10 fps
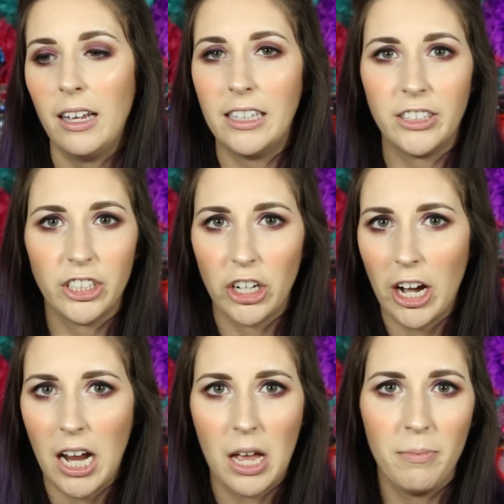
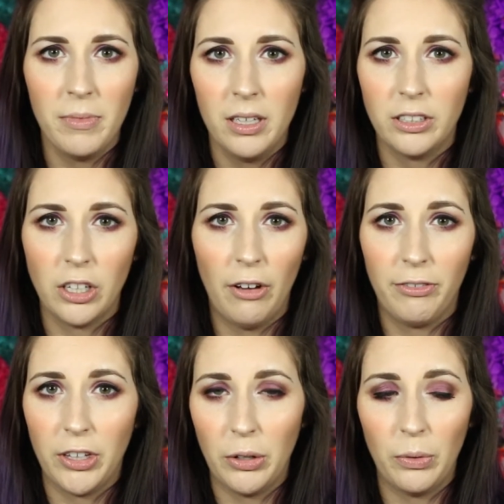Instagram. So
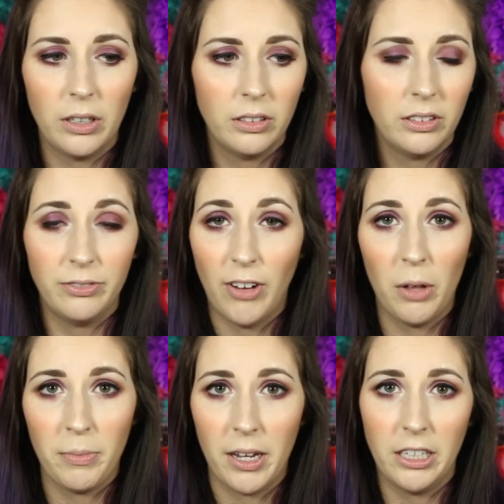if you
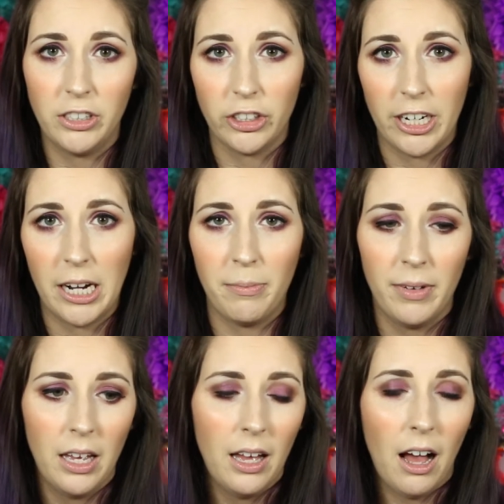follow me on Instagram,
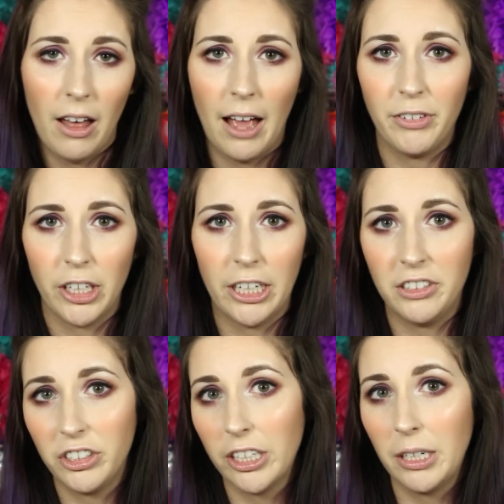I'll have your
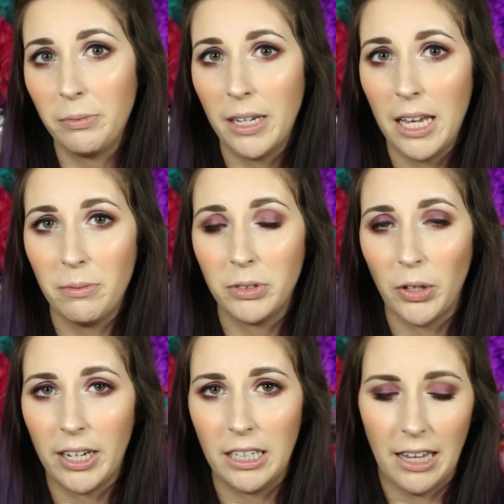Instagram name so
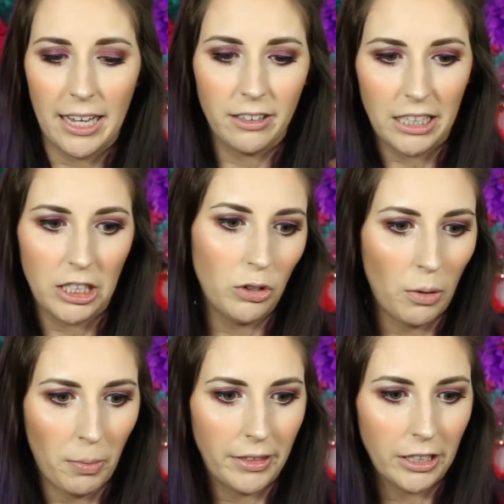I can like link you
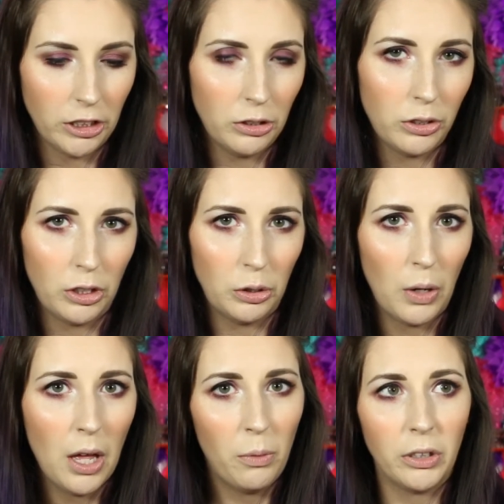up on there too so you
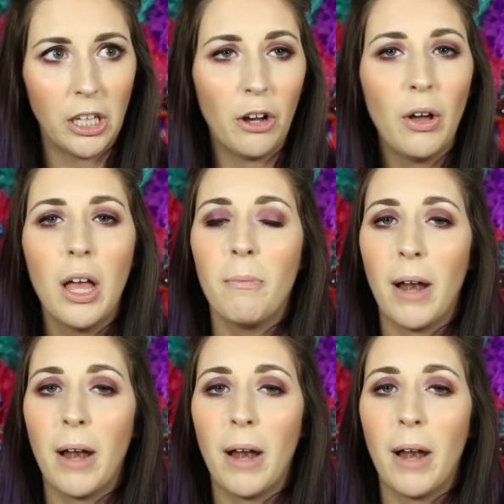will know.